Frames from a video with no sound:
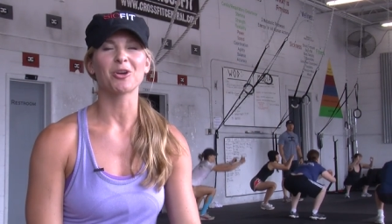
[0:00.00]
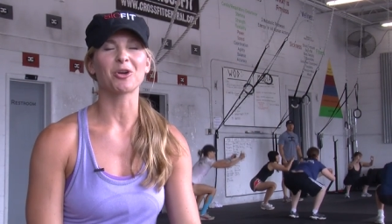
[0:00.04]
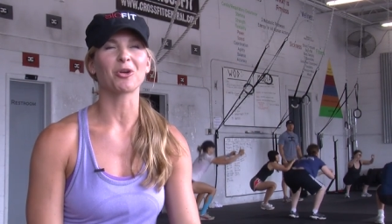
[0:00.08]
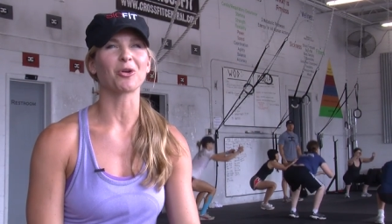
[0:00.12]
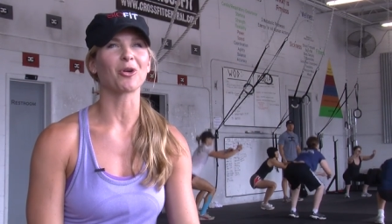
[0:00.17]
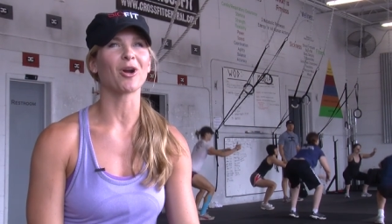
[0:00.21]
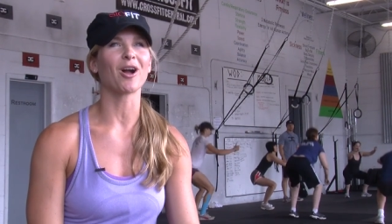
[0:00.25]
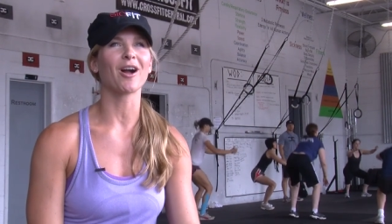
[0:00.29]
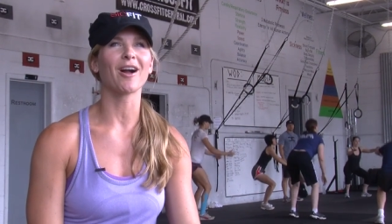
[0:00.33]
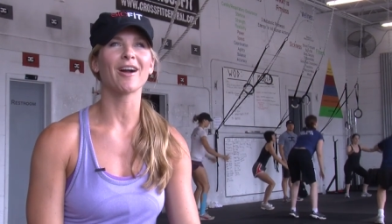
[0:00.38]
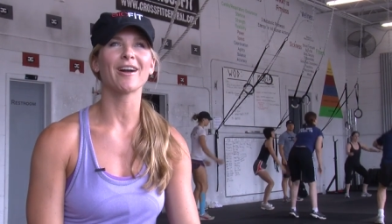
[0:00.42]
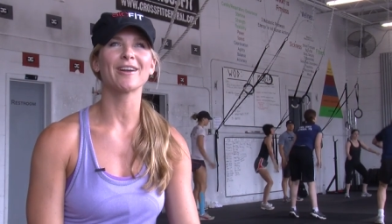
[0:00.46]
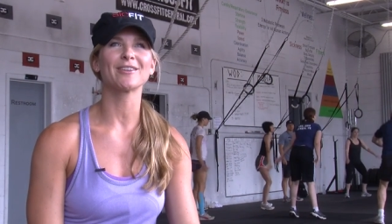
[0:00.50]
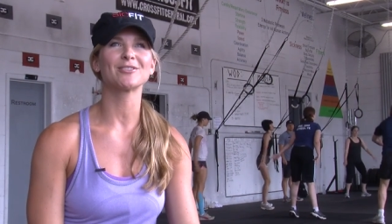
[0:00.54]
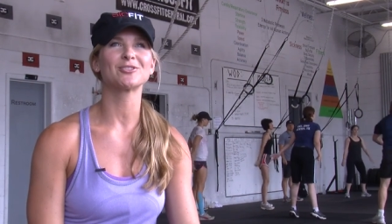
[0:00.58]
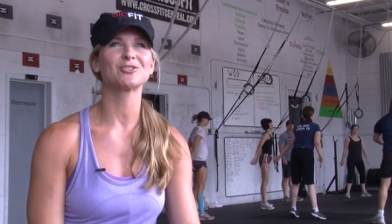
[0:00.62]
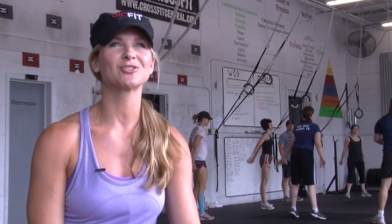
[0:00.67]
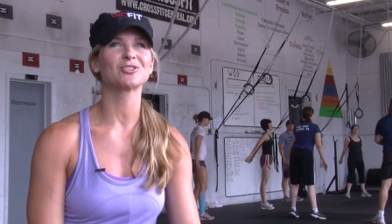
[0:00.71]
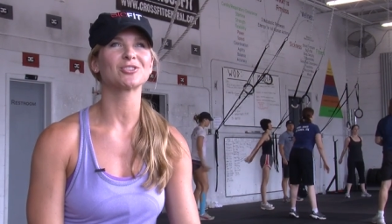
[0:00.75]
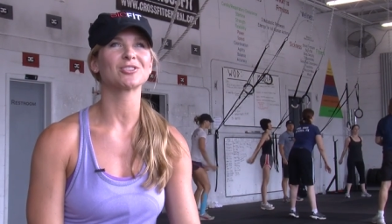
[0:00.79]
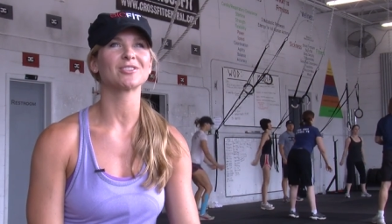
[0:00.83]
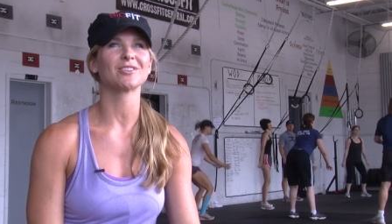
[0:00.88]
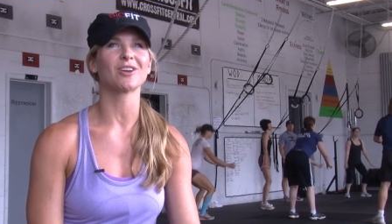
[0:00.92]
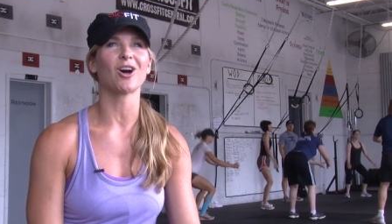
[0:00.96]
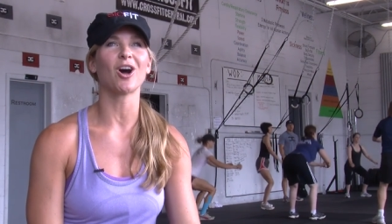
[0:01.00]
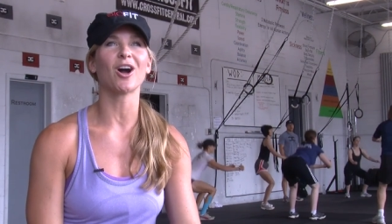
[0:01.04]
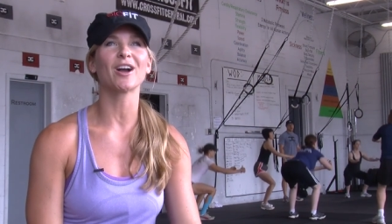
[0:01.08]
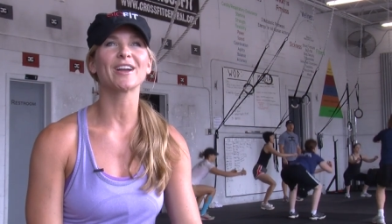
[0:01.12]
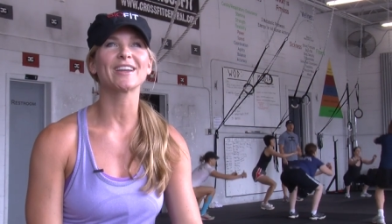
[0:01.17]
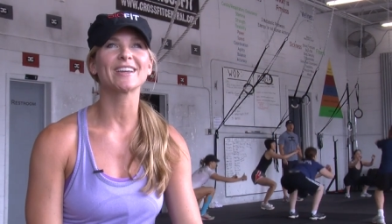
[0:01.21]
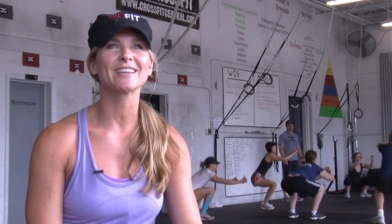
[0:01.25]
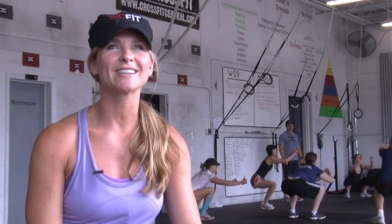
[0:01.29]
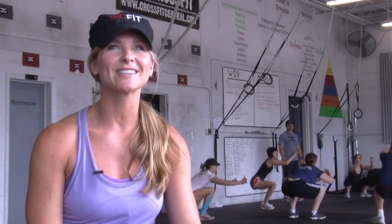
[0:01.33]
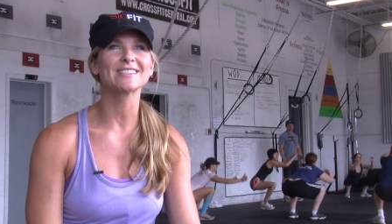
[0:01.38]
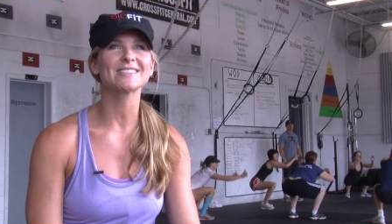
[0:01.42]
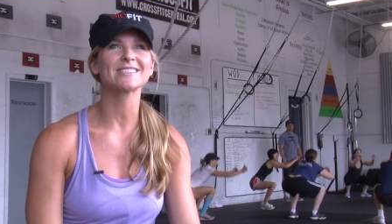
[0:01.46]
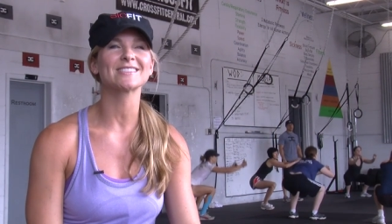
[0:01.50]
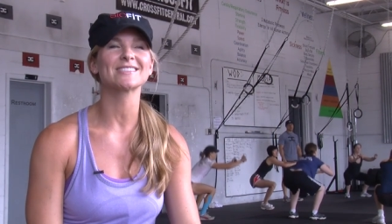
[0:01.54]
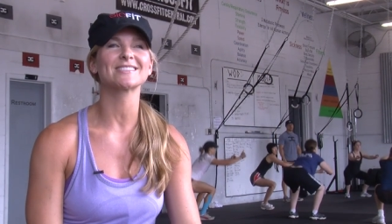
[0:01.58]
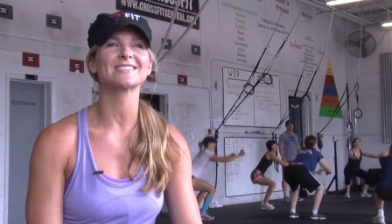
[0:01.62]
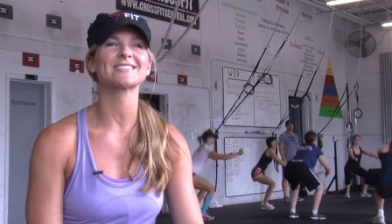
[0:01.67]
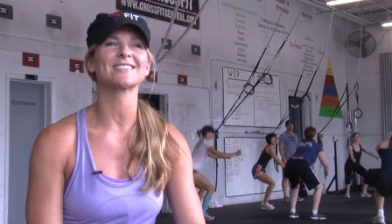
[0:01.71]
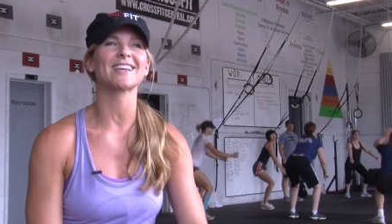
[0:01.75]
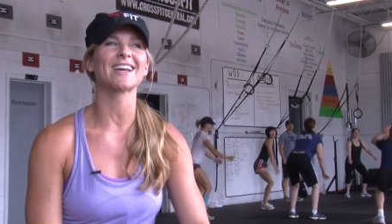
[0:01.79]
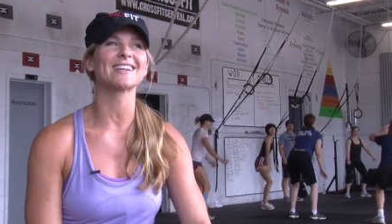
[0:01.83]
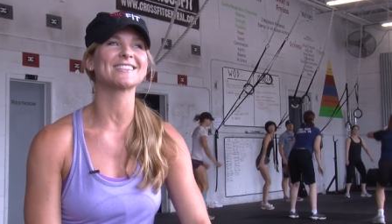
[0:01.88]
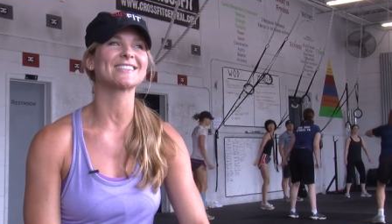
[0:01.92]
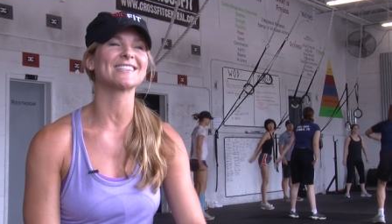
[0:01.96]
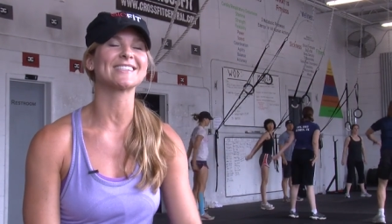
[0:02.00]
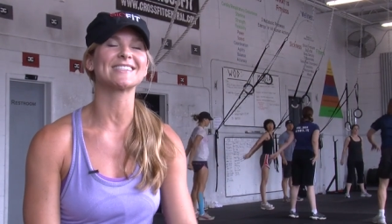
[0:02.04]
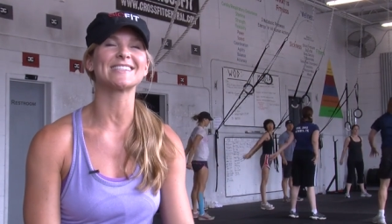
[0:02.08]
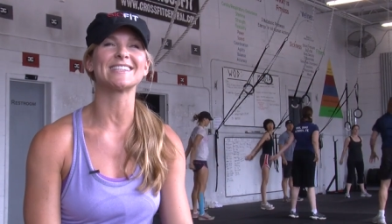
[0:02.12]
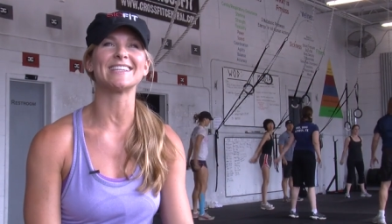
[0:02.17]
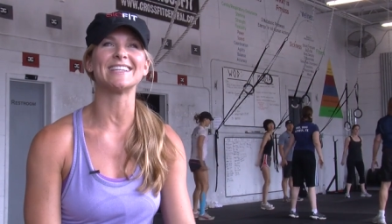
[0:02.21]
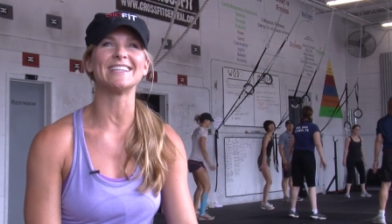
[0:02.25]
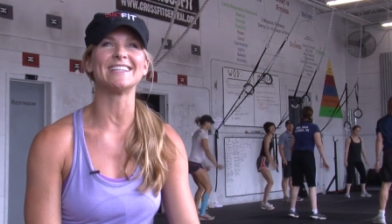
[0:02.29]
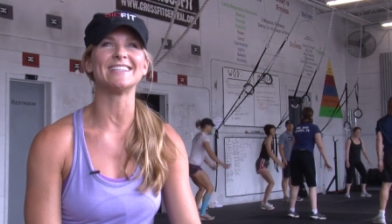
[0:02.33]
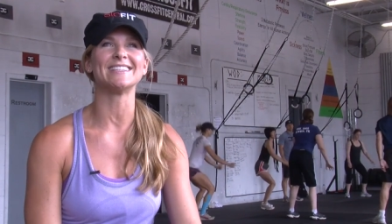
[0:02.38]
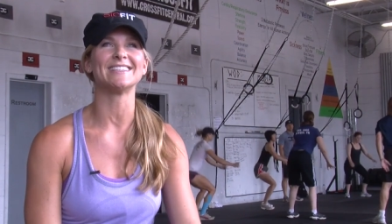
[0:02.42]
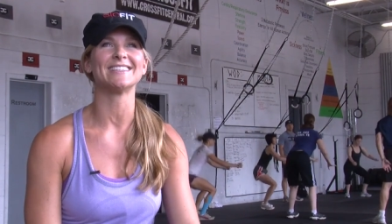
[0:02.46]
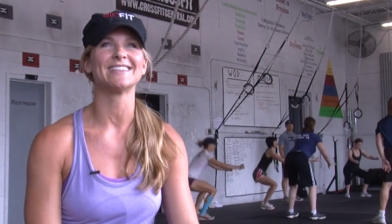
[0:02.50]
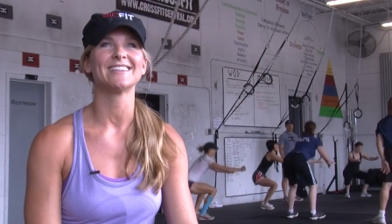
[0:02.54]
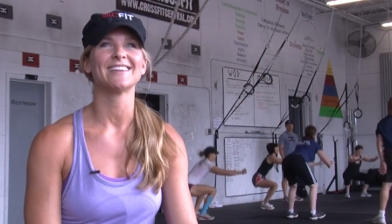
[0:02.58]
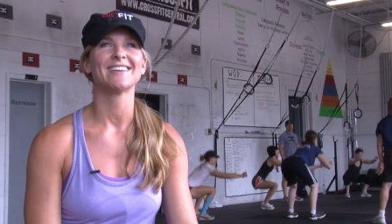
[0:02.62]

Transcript: garage, August, Texas heat.